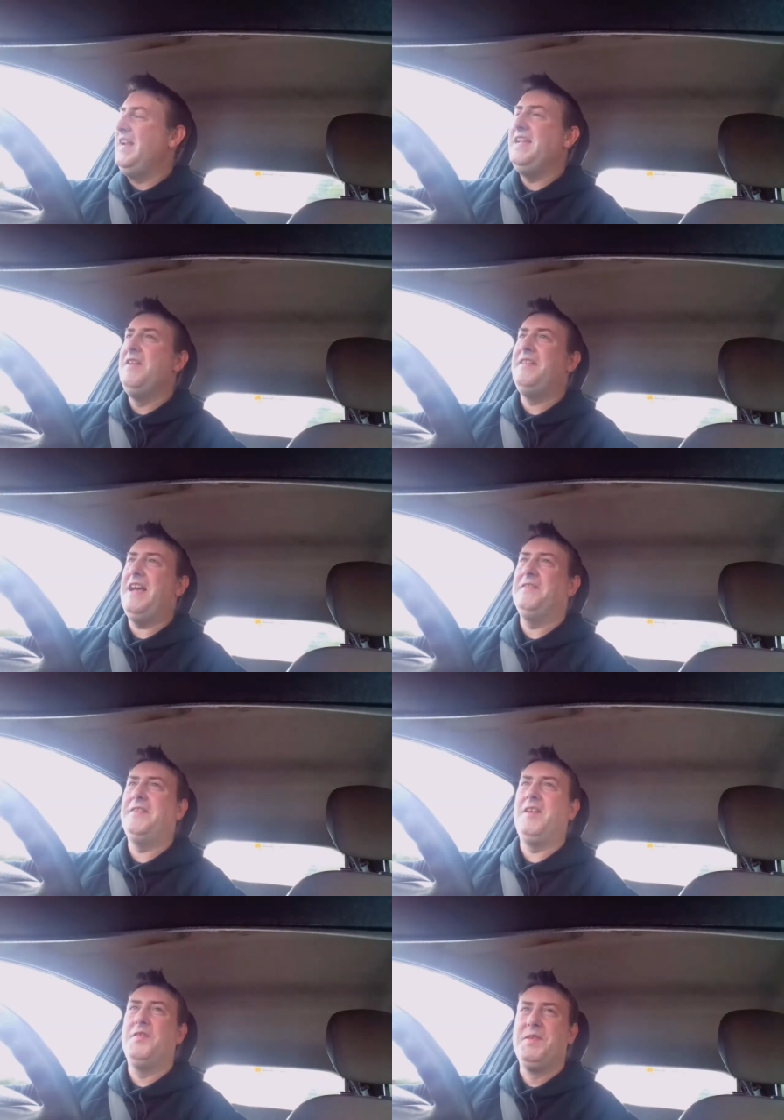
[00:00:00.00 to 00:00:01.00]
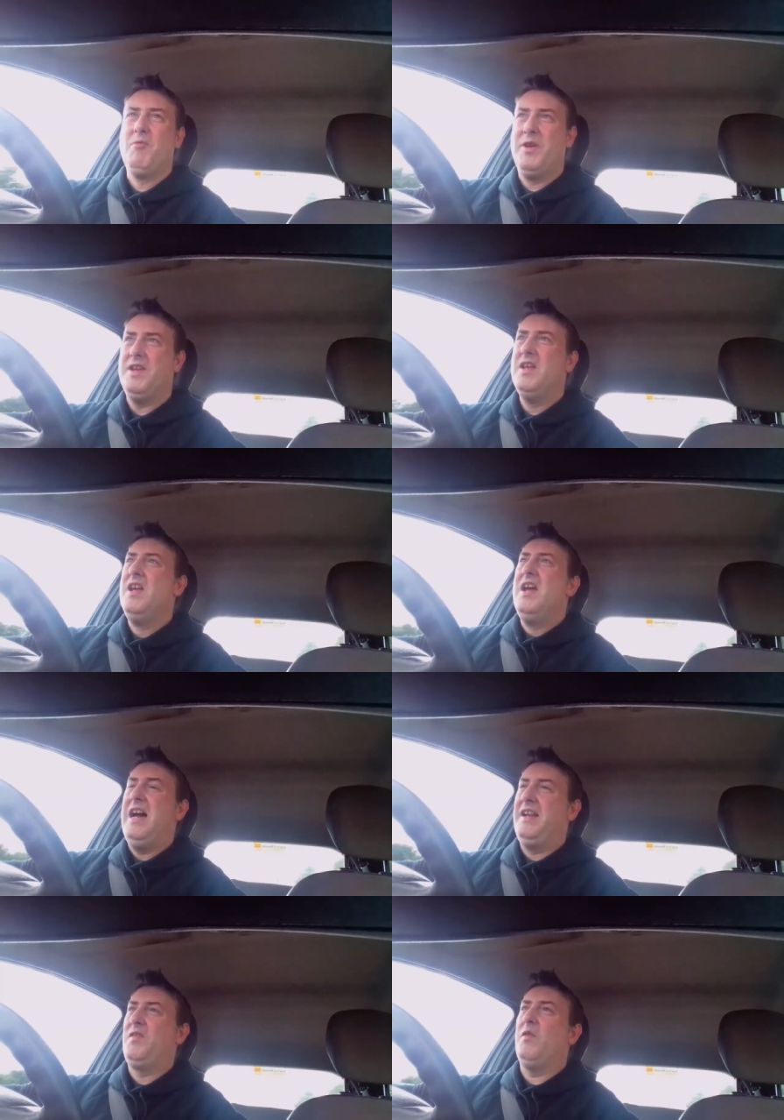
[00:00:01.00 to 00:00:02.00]
really use that as a starting point.
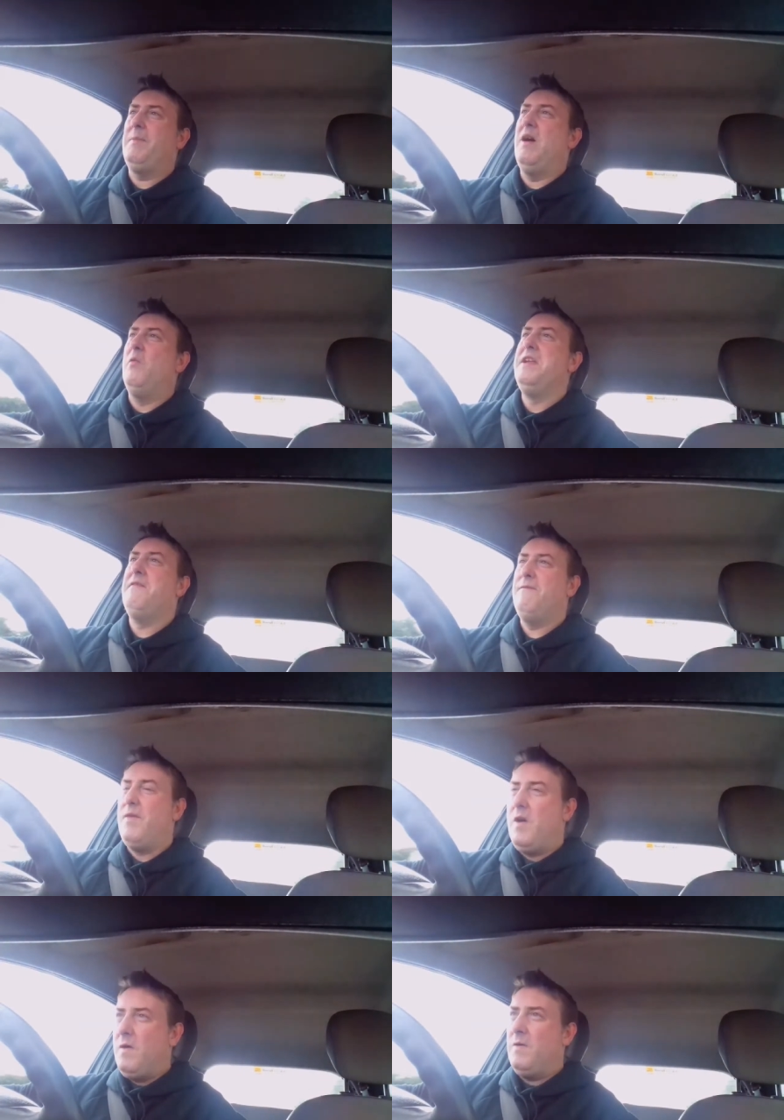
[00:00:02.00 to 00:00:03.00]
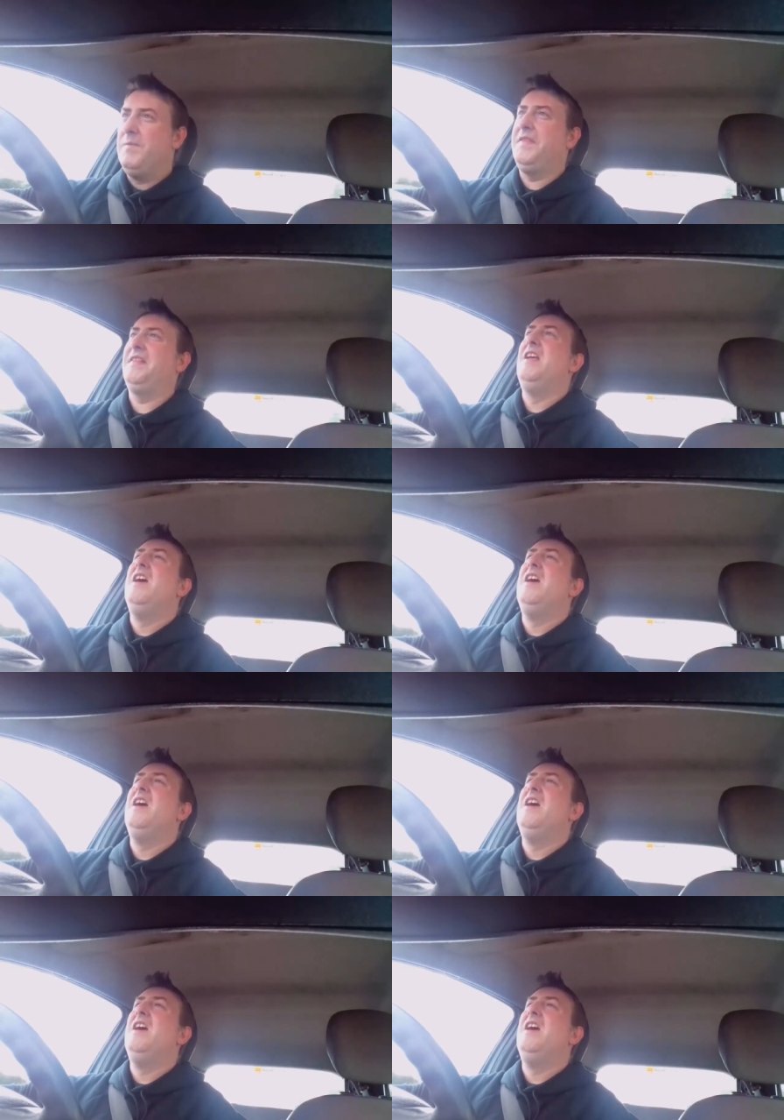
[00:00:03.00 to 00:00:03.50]
And I talked about wind farms